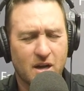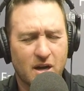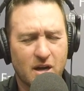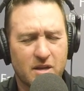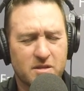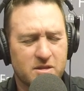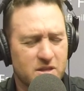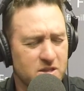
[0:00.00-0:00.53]

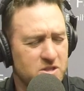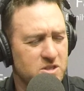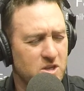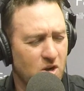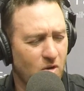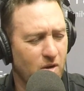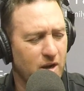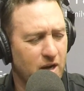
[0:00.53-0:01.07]
this
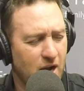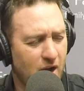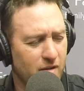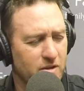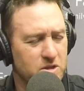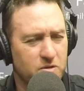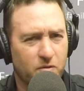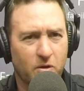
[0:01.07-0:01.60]
year in
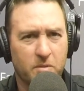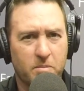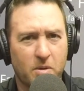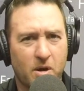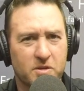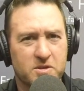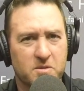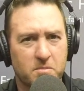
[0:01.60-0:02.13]
college
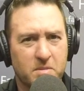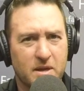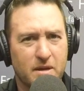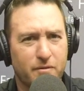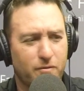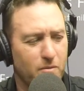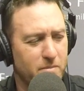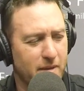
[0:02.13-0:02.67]
football to be
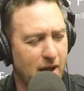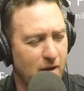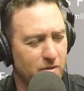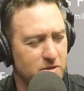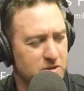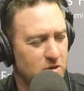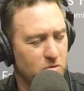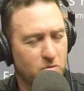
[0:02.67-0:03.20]
from now
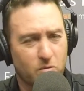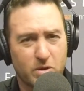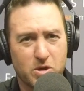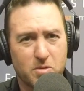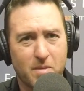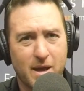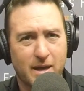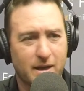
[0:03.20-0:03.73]
until when you
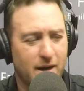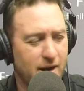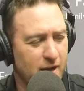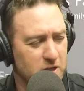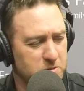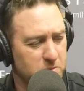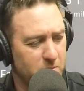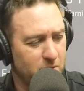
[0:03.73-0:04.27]
make an
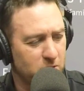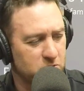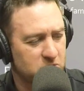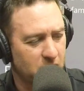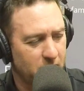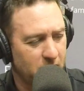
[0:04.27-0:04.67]
announcement about who's coming